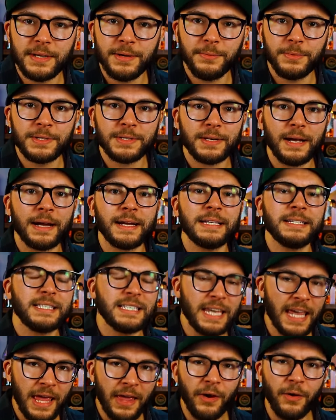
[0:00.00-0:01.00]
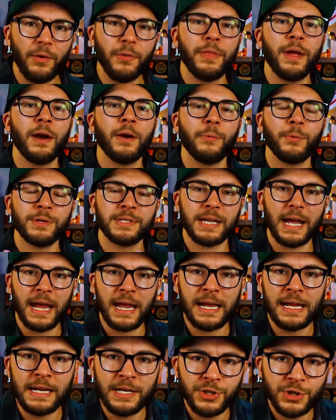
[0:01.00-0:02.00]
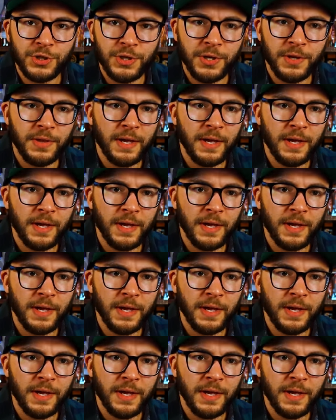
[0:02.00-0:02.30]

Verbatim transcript: It was, I could tell there was age to